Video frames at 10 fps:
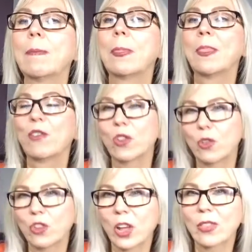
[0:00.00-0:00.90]
So
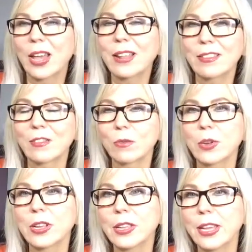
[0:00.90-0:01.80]
John, that's
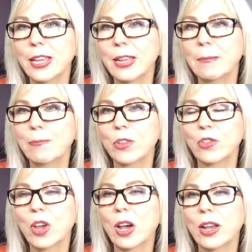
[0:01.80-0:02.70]
really the
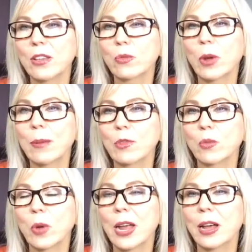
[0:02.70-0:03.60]
ties wrapped
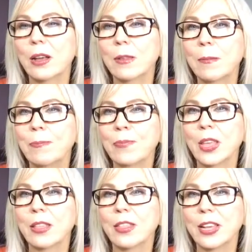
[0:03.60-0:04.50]
around
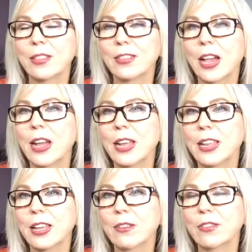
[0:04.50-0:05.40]
the
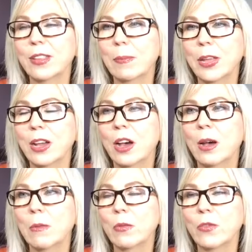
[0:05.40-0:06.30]
anxiety of stepping
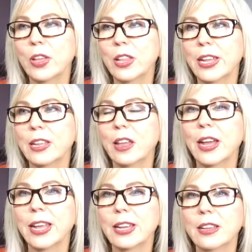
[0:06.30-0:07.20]
up, feeling
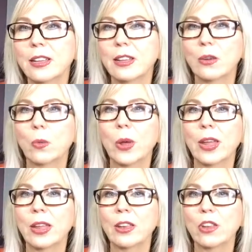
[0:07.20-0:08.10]
like
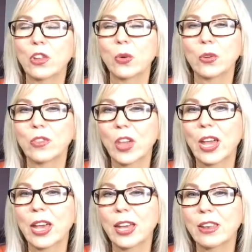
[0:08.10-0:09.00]
when your
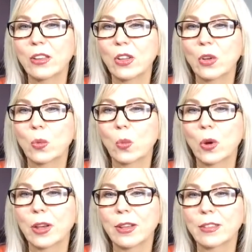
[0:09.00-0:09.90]
dad
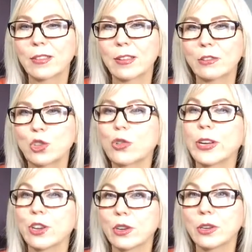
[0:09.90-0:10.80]
was
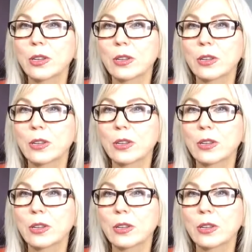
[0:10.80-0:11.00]
triggered,